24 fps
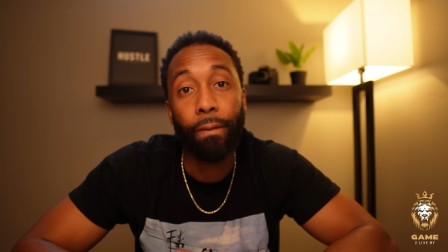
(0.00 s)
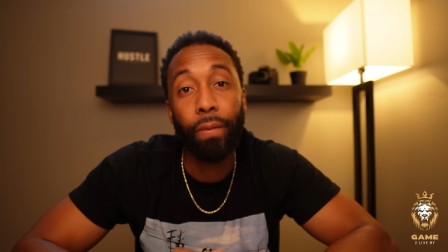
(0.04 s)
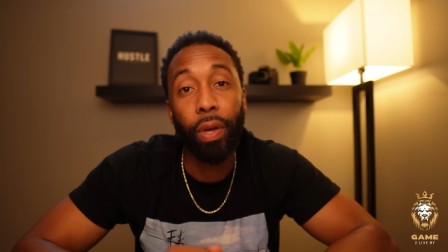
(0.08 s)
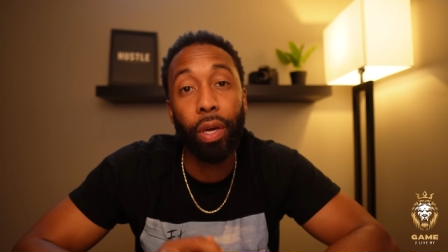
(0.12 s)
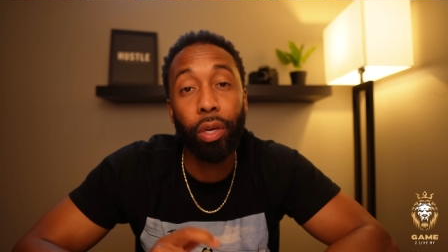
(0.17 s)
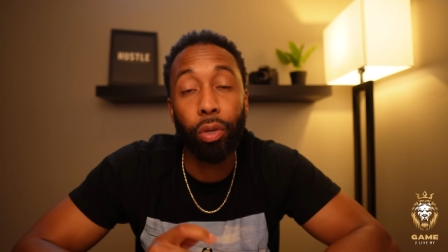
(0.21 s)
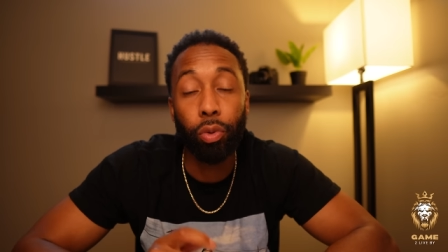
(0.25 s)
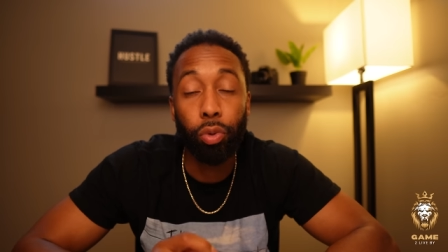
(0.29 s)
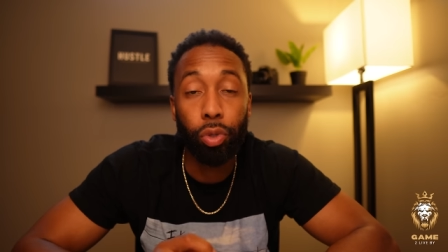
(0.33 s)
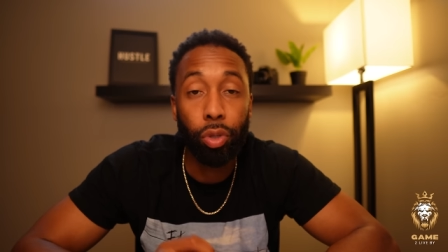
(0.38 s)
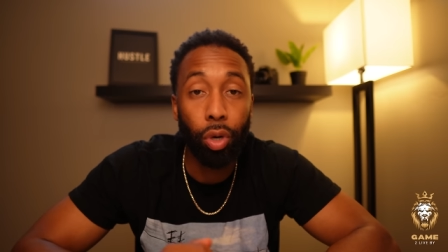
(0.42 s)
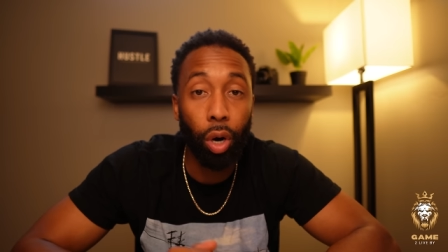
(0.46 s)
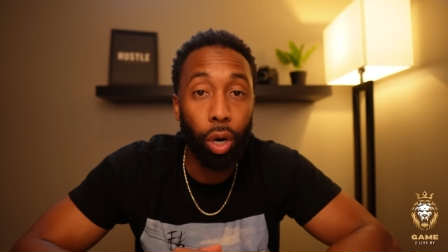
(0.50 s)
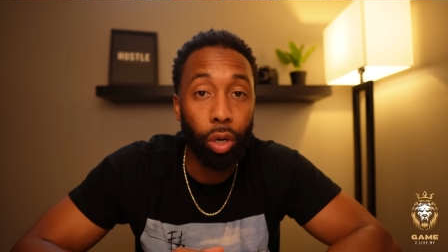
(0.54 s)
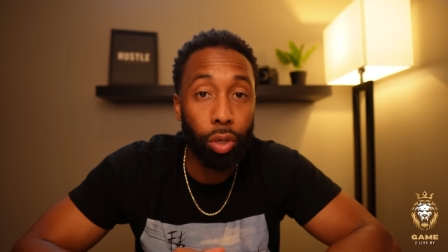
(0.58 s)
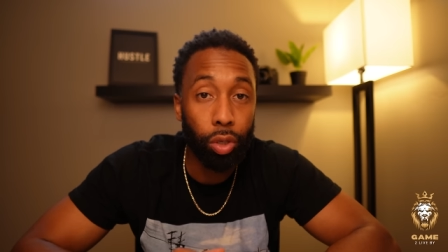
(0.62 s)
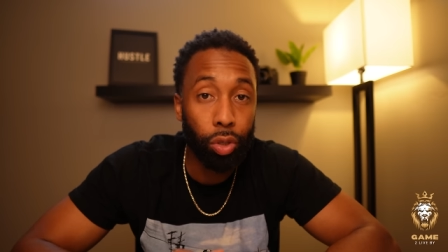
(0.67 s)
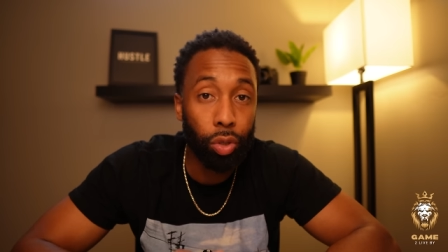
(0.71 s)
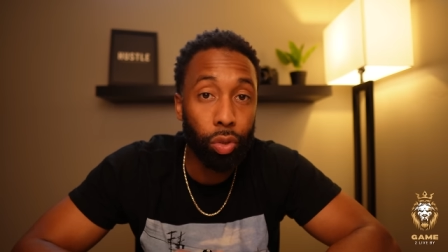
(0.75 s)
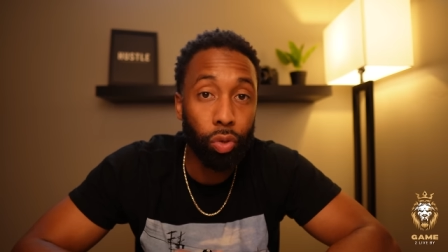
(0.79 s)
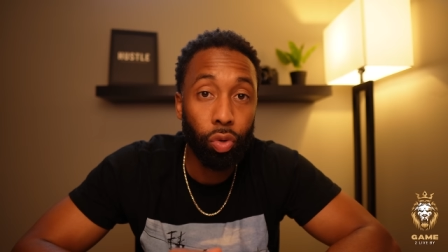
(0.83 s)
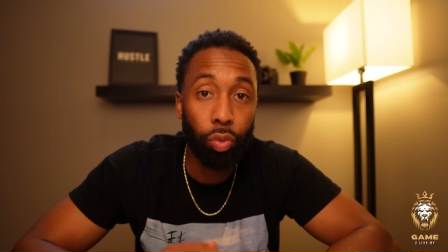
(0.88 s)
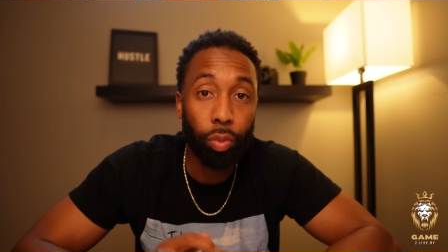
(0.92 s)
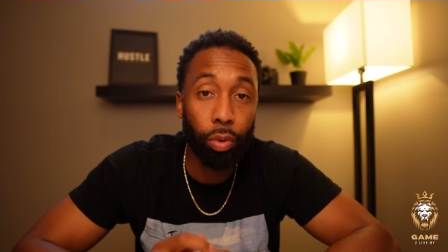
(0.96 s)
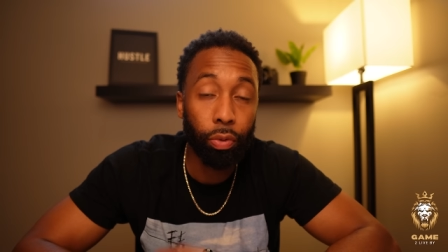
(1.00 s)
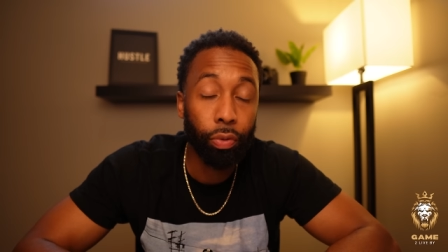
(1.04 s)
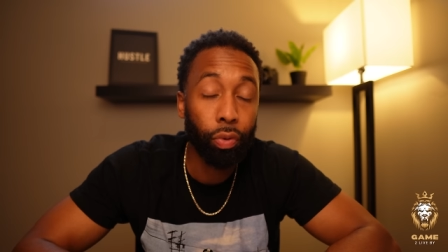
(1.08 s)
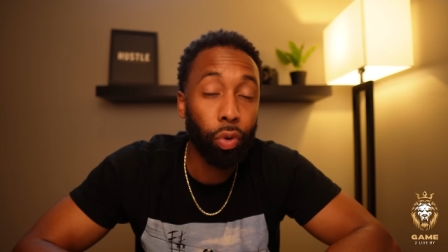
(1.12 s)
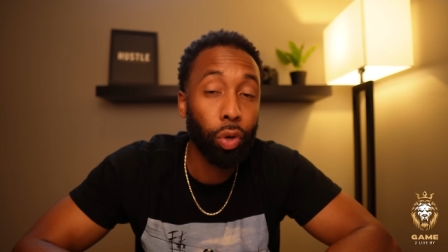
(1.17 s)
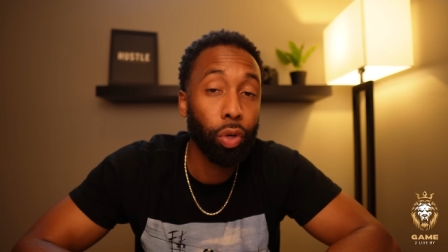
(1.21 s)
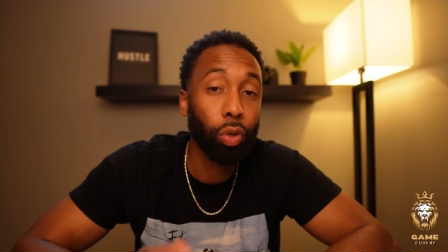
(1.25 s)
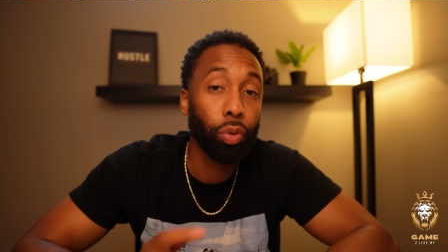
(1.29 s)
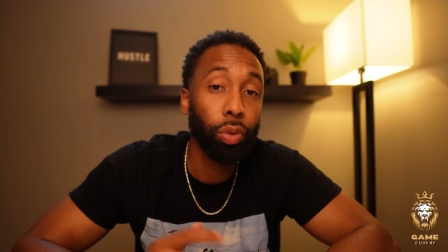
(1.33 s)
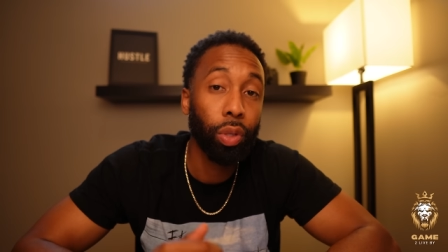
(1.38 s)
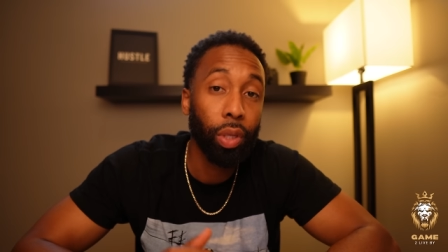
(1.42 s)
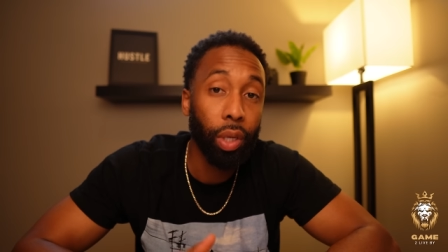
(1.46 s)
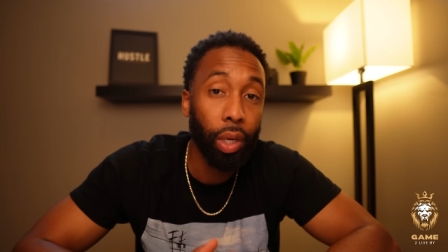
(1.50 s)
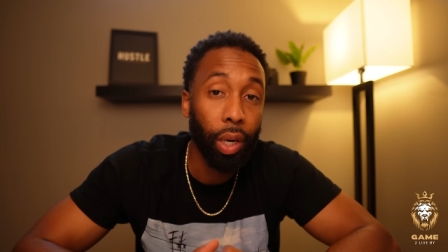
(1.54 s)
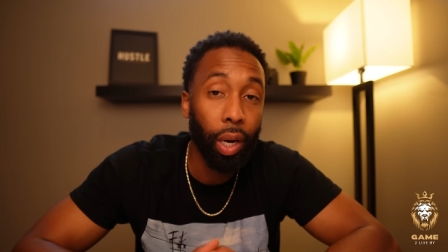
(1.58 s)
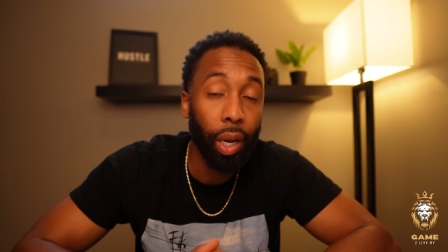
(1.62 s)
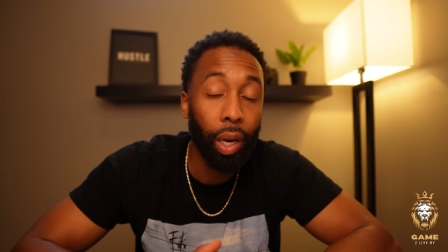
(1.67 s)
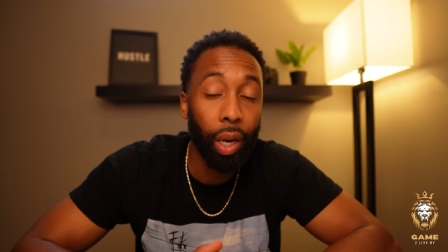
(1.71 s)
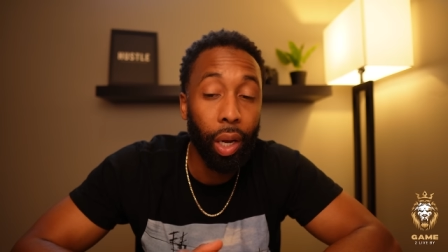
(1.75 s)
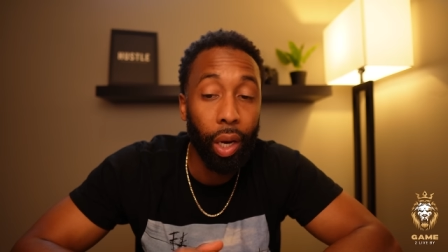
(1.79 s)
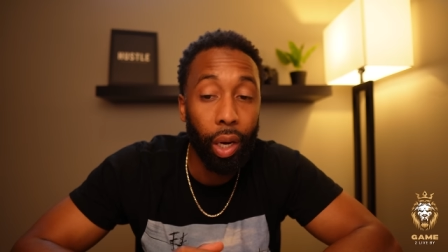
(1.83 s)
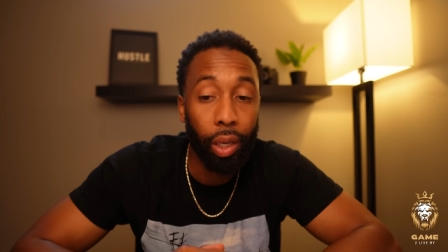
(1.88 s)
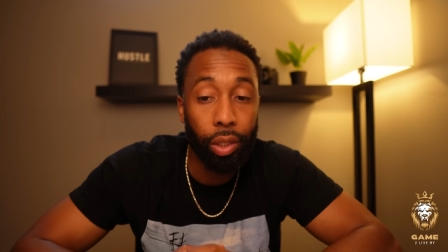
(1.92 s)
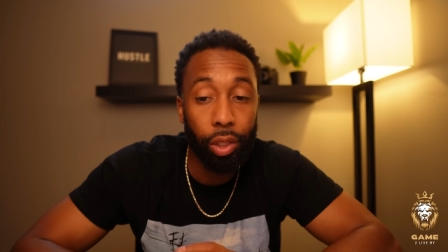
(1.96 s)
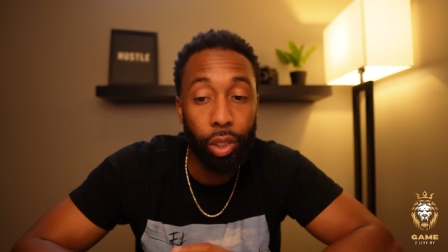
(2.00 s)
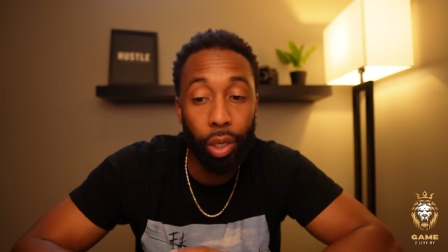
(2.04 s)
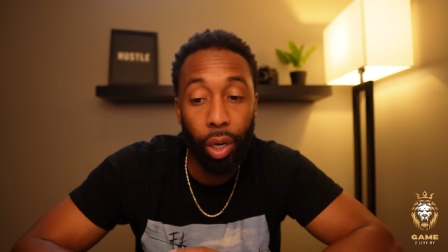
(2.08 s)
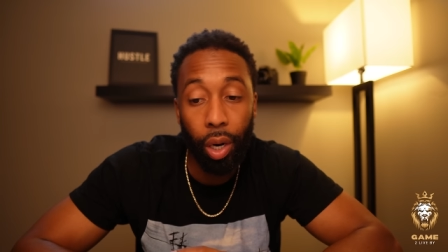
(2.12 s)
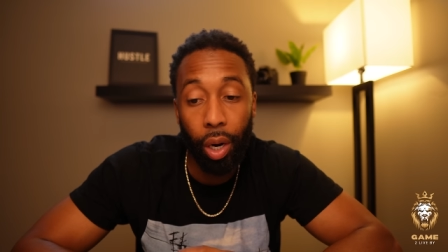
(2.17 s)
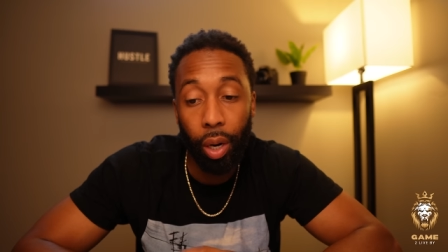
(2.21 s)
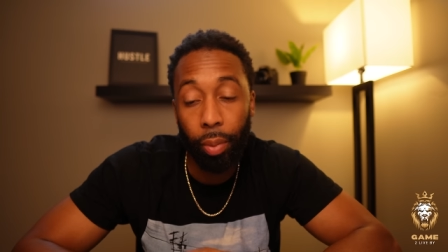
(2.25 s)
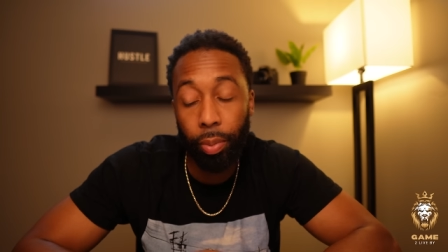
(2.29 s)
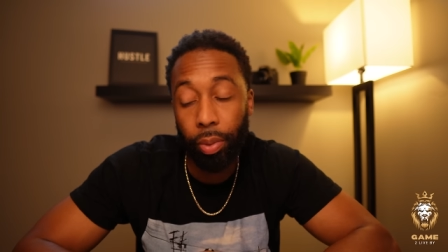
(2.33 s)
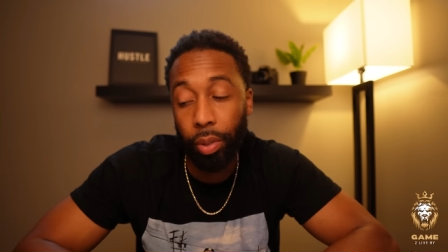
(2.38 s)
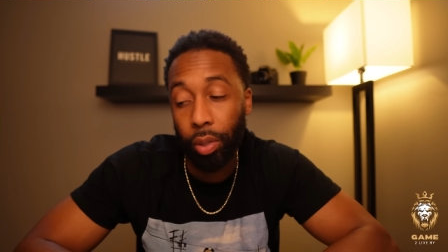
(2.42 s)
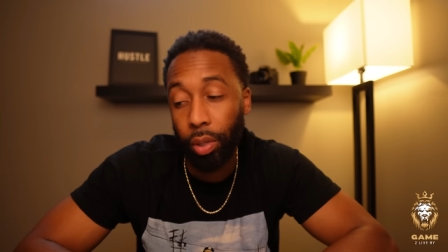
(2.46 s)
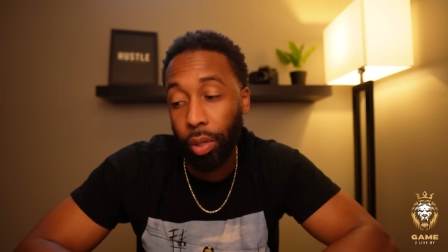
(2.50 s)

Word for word: and you starting soon before you leave that last job.